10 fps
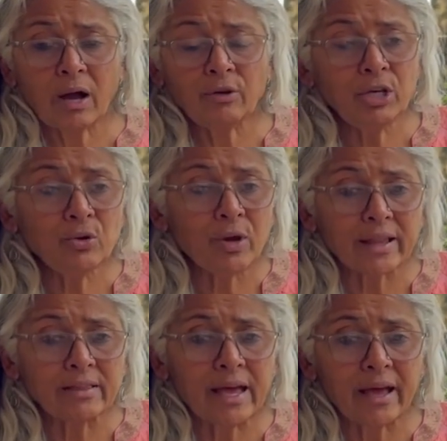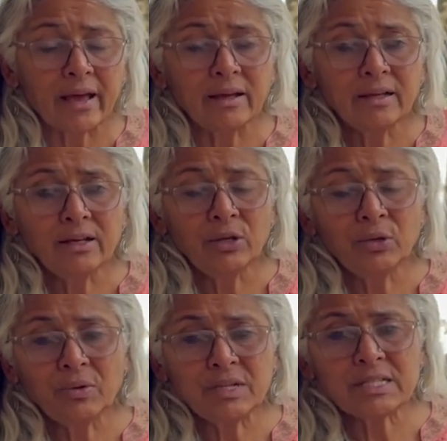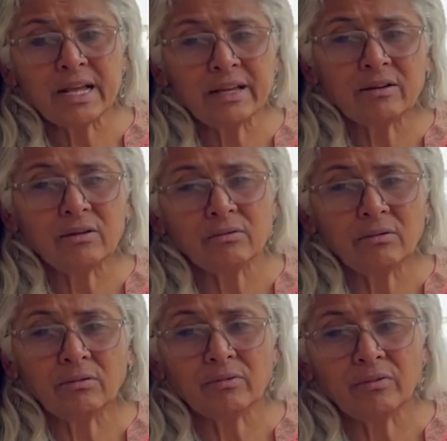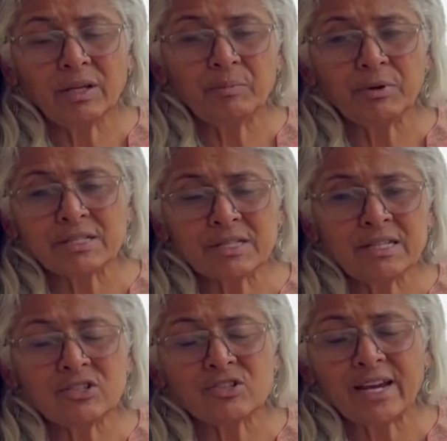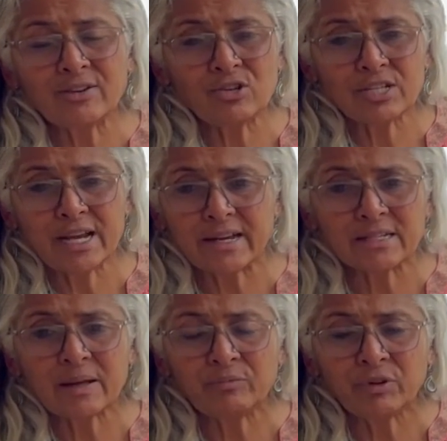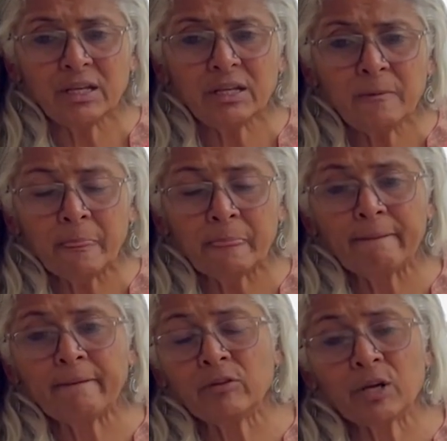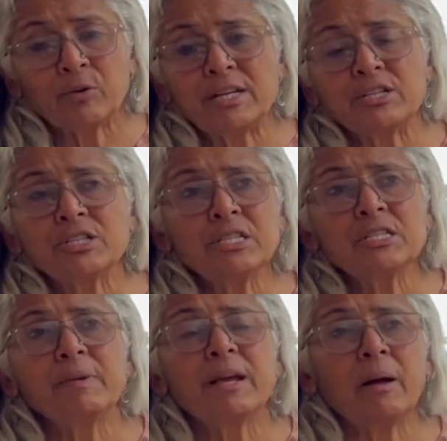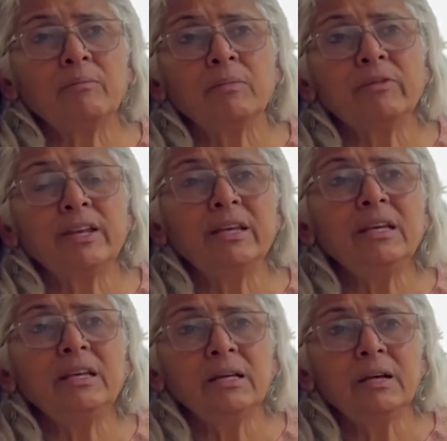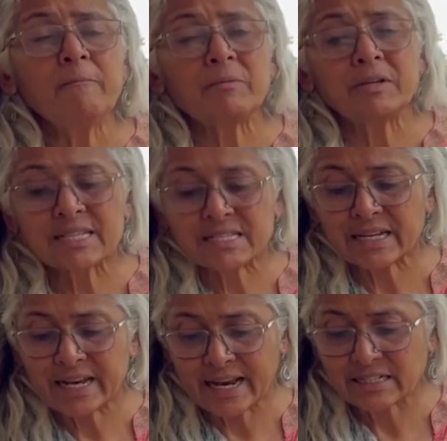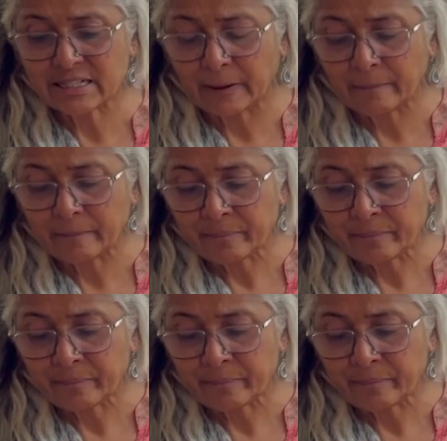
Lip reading: did you get there? It's like when the person is trying to share something, the questions become very disconnecting.